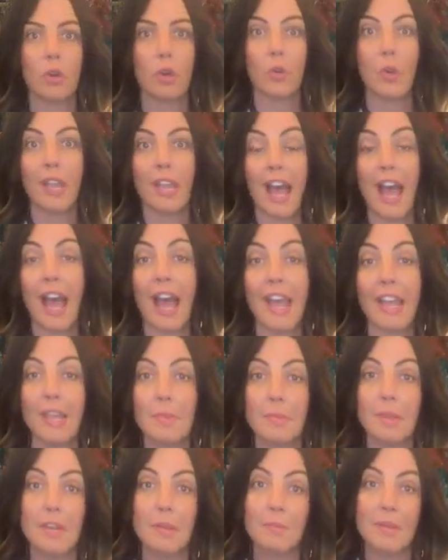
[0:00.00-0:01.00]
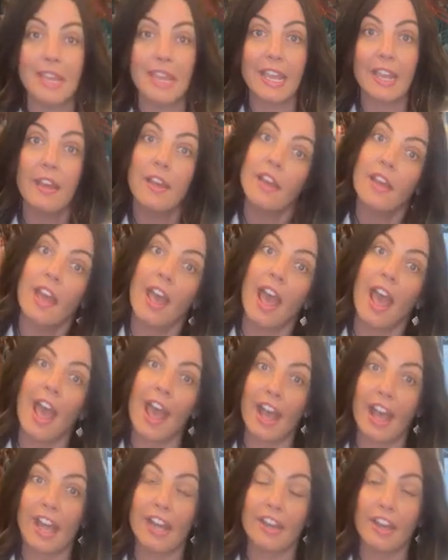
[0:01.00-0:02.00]
real quick. I am going to be
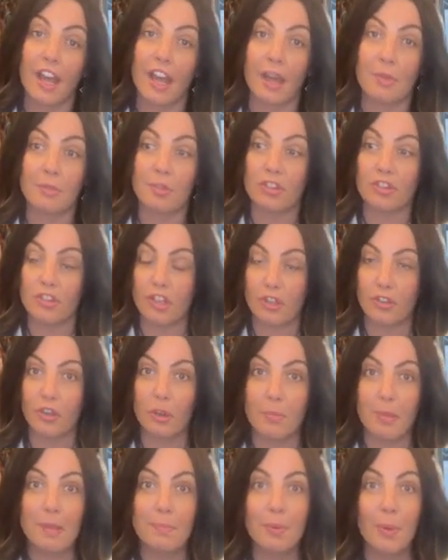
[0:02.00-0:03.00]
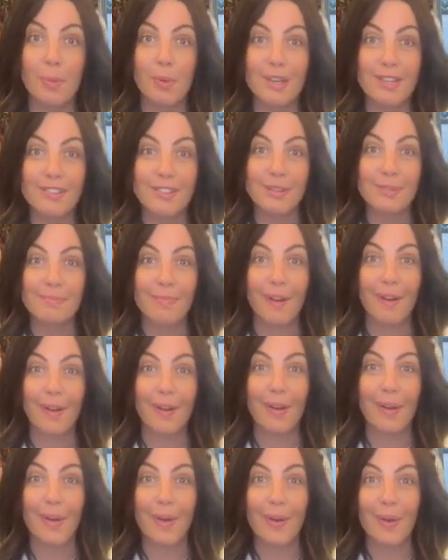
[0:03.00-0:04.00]
at um, Chateau Maplewood
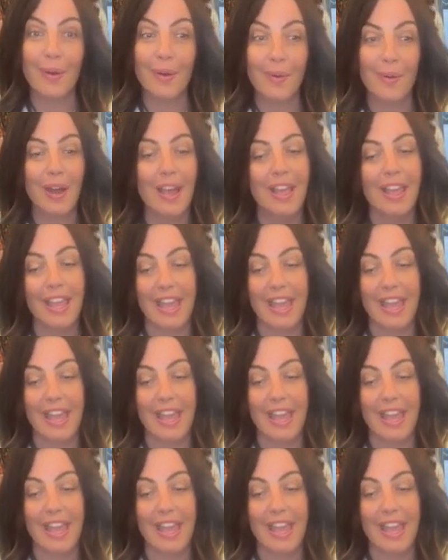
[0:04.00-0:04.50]
tomorrow.